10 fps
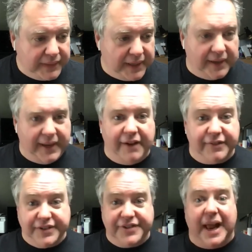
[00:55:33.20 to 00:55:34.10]
uh, have
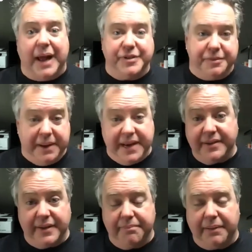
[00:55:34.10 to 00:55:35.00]
an established
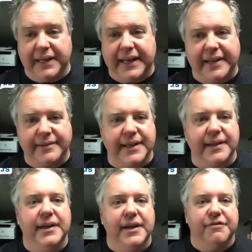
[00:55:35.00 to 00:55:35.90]
base in
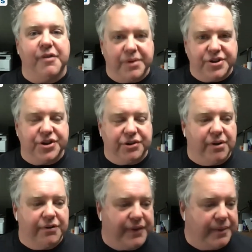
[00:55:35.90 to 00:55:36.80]
podcasting from which to
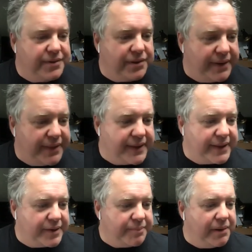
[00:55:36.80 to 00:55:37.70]
grow from. So I think
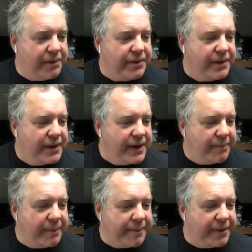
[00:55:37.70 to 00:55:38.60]
that's both.
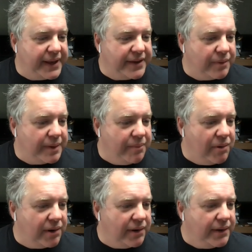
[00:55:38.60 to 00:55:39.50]
And maybe I'll answer one
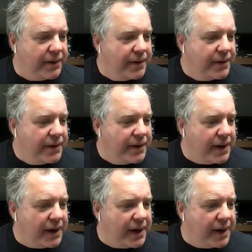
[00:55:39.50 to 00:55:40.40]
more.
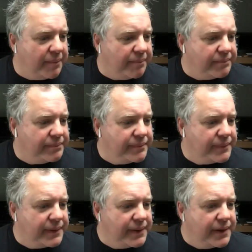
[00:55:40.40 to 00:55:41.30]
Um,
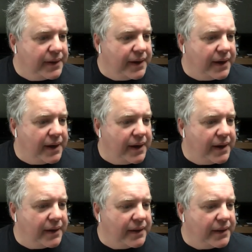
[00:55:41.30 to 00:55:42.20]

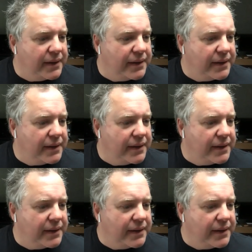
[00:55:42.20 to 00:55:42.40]
uh,